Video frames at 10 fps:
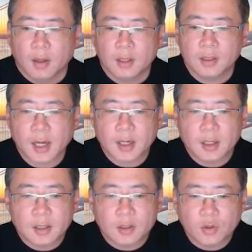The
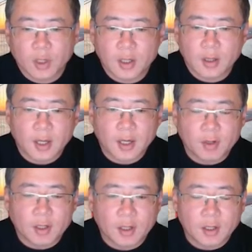second trick that
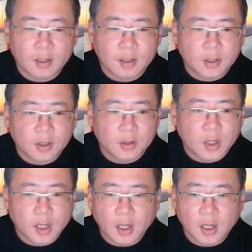we did to